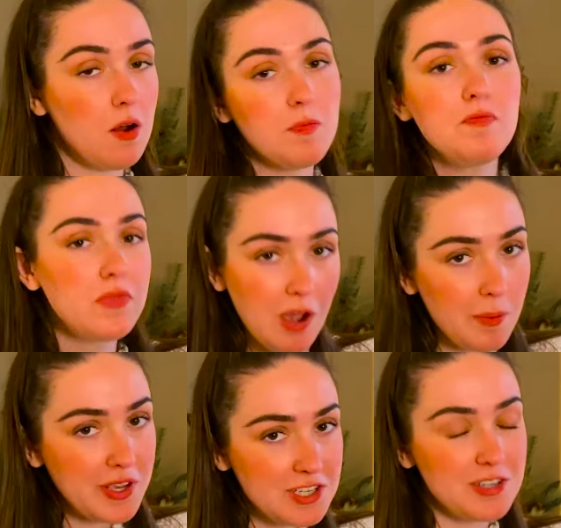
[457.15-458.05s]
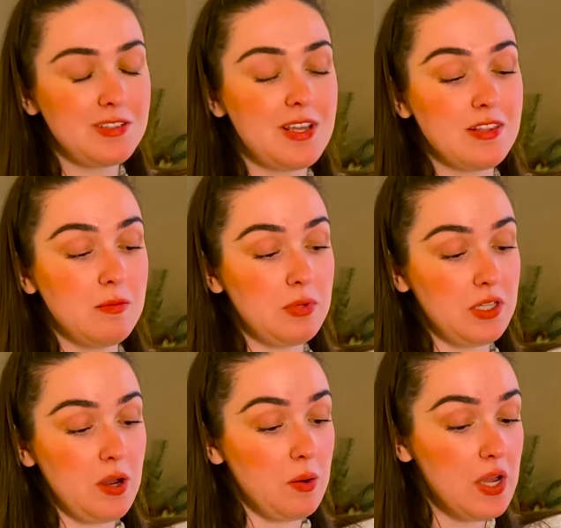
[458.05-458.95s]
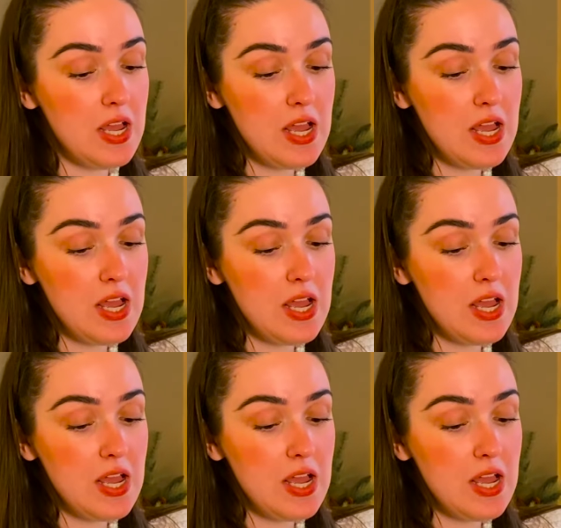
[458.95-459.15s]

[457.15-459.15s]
I'll make sure to link them below.